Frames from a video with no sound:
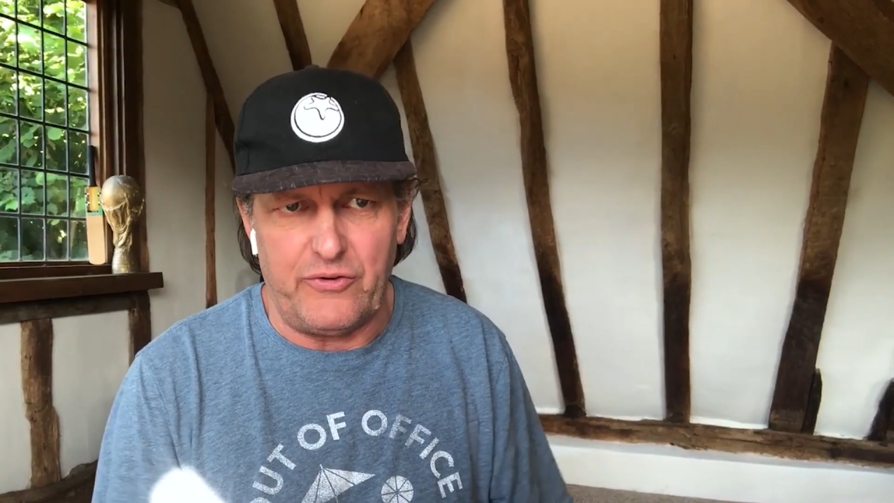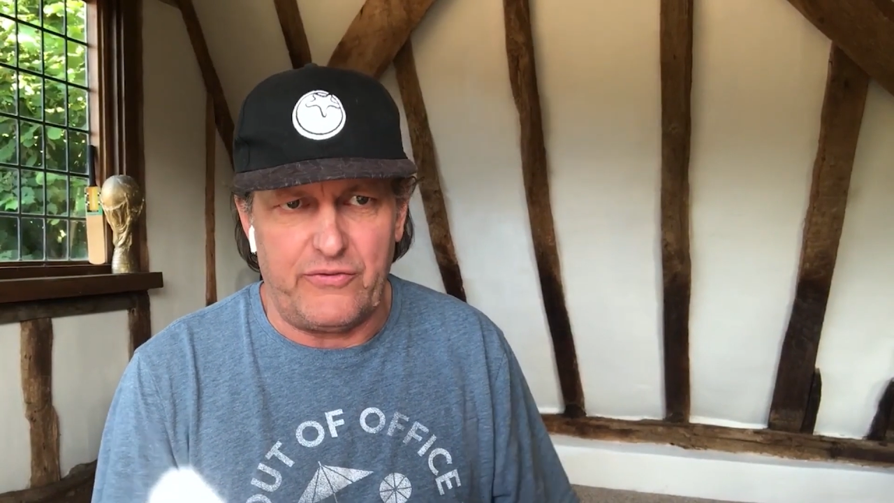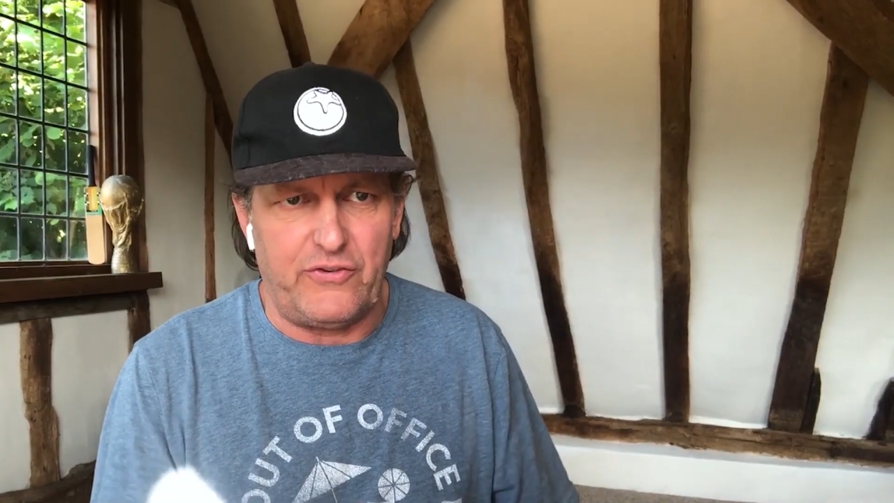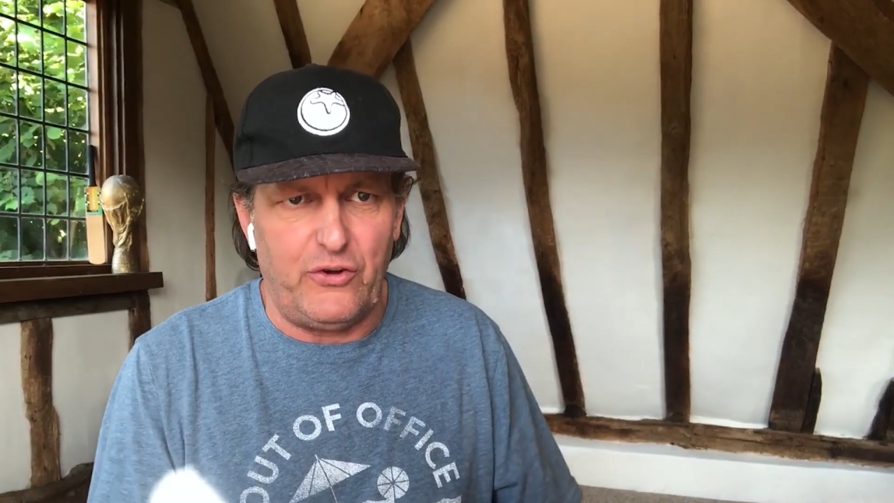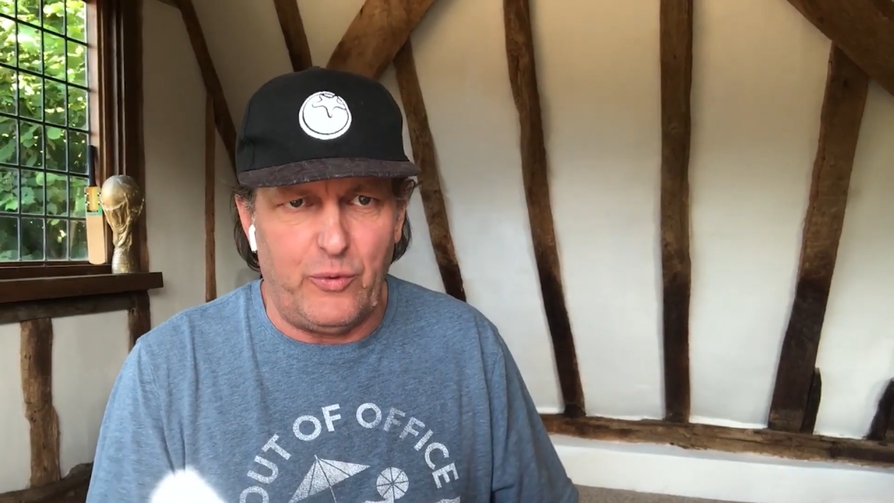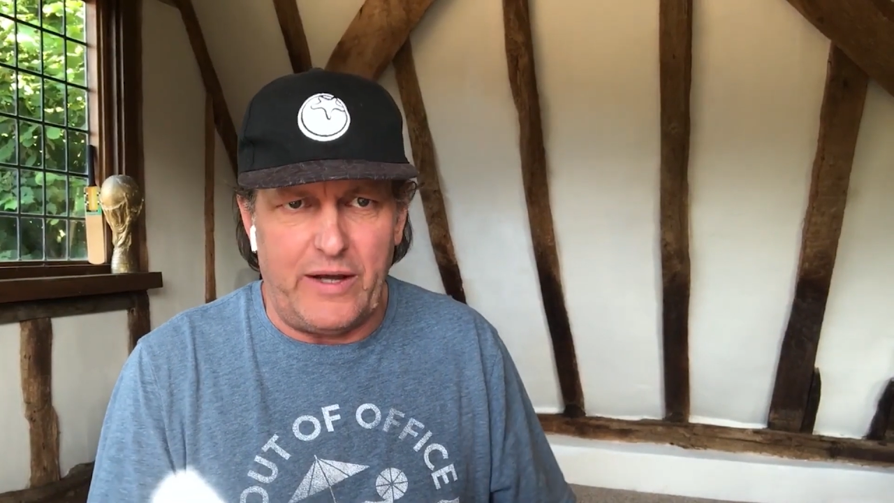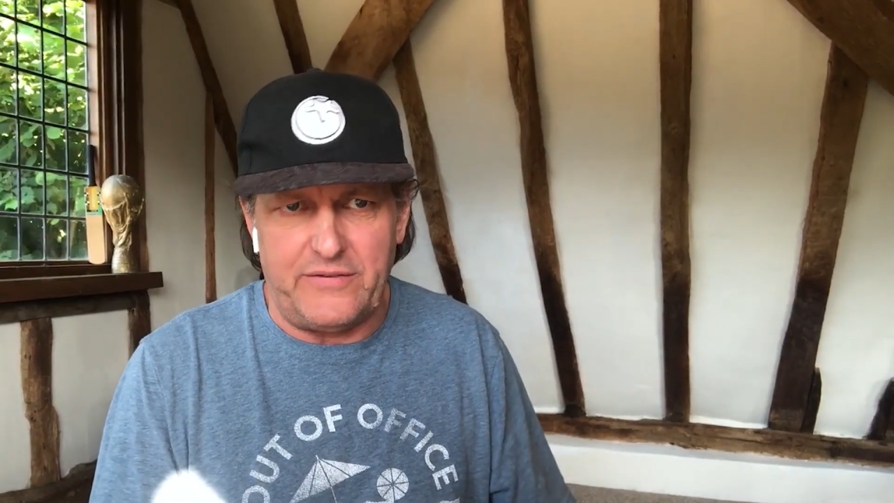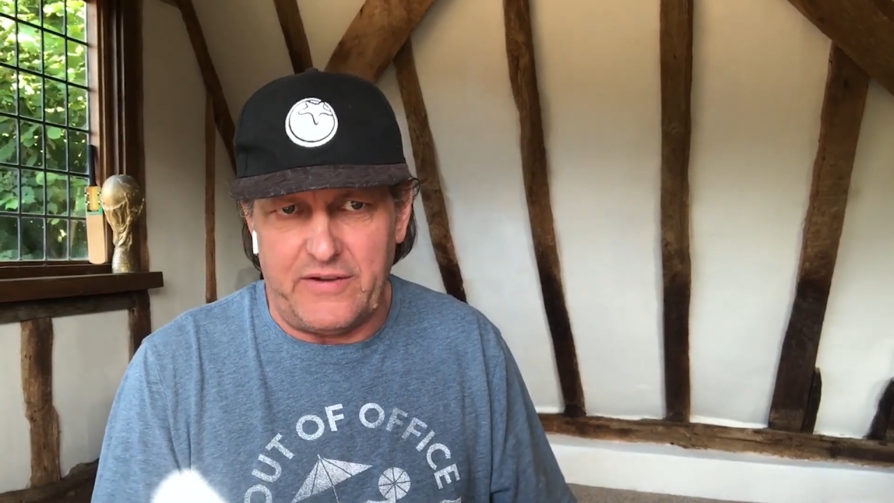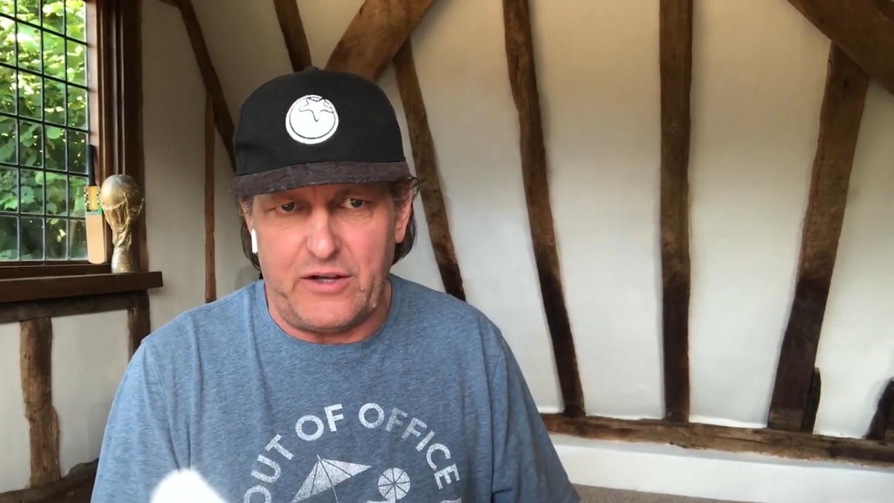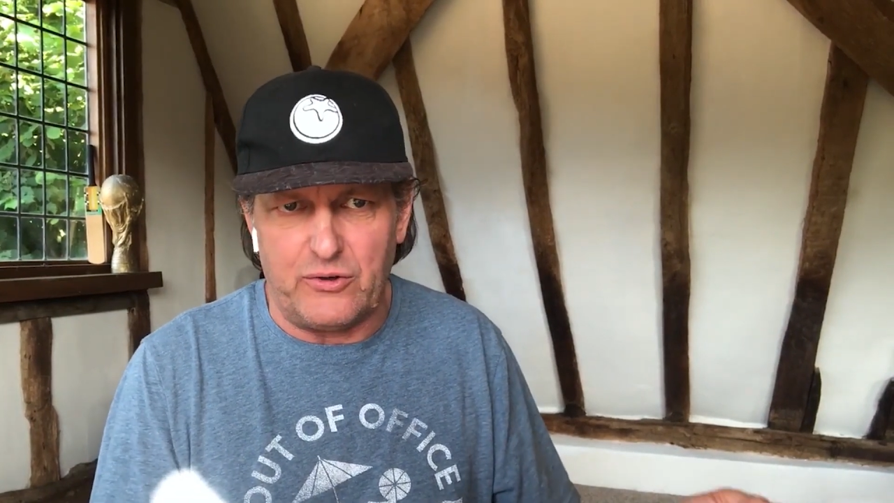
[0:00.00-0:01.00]
that's two-way
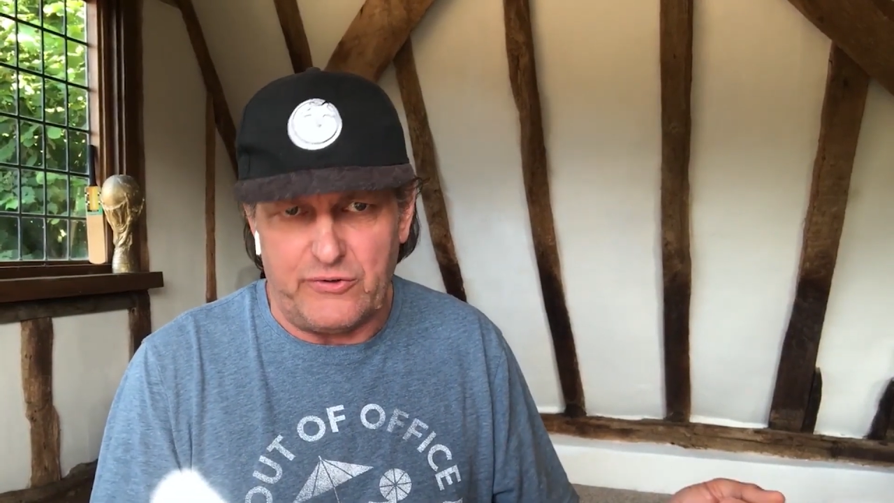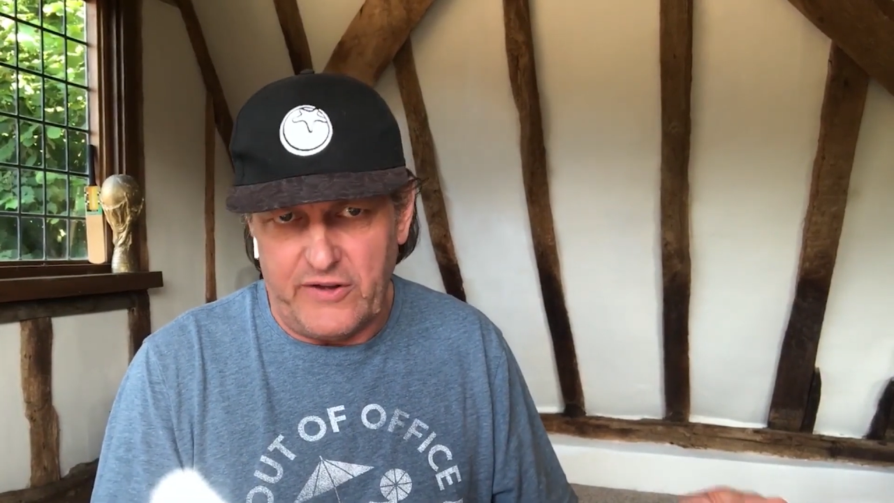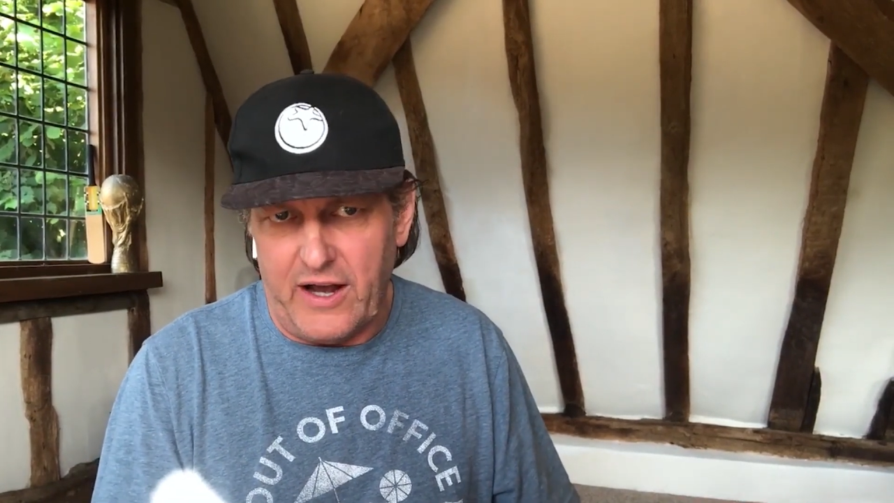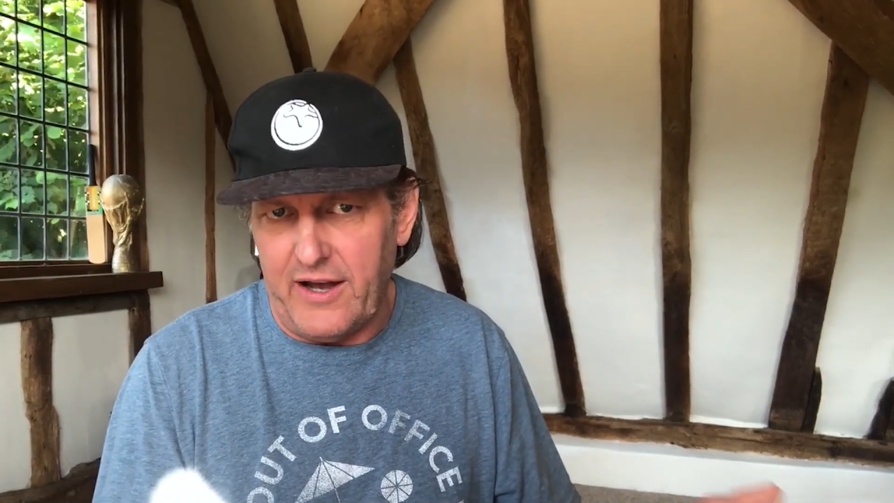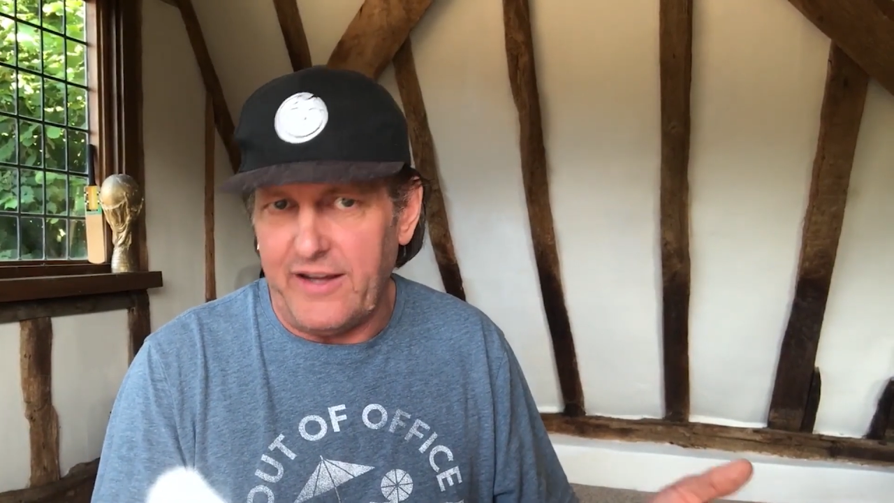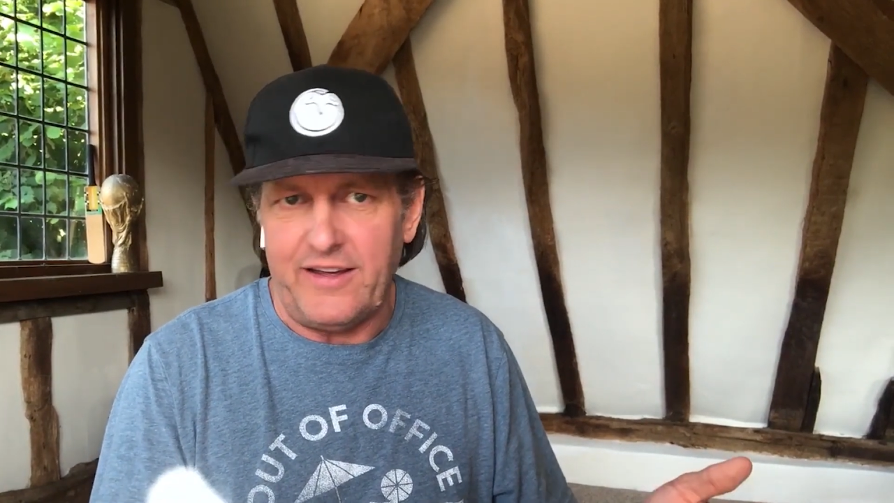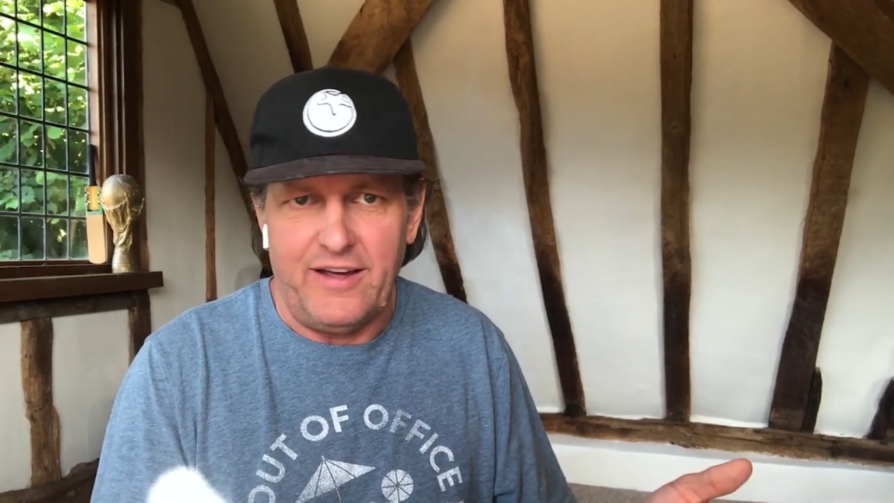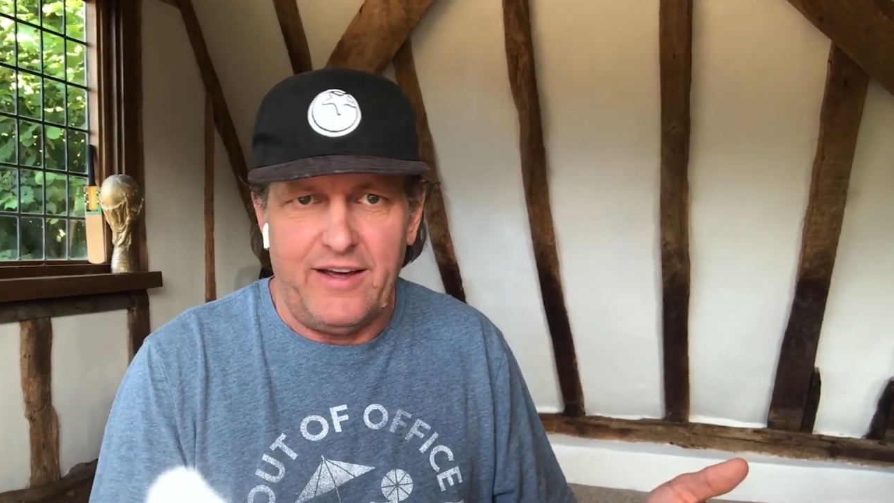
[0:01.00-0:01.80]
sync or die,